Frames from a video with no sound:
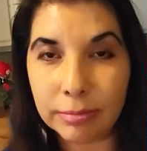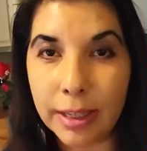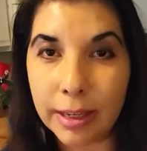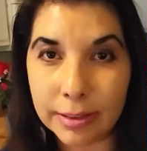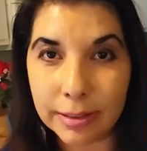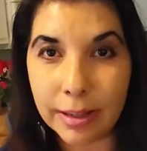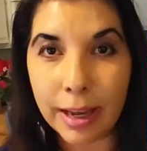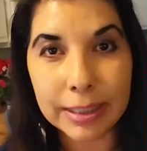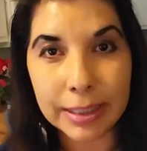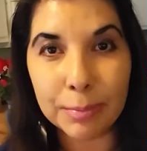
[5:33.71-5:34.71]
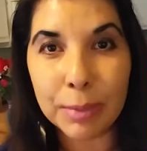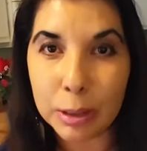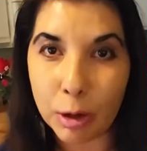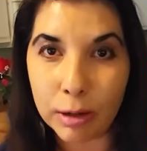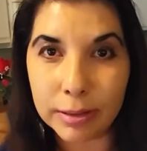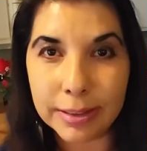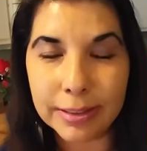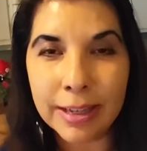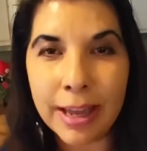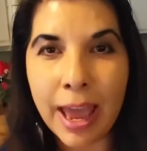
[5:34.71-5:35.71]
Yes, I said my dogs.
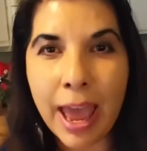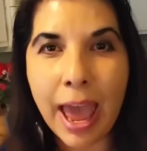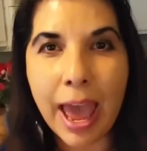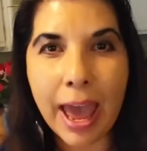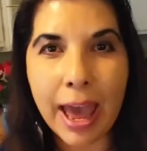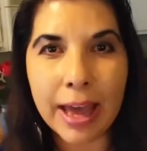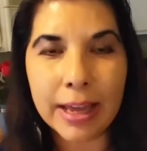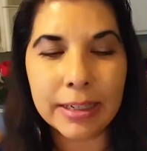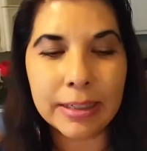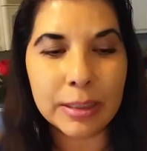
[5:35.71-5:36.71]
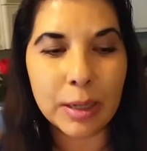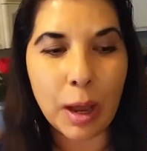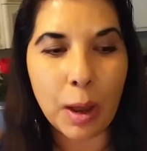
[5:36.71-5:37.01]
And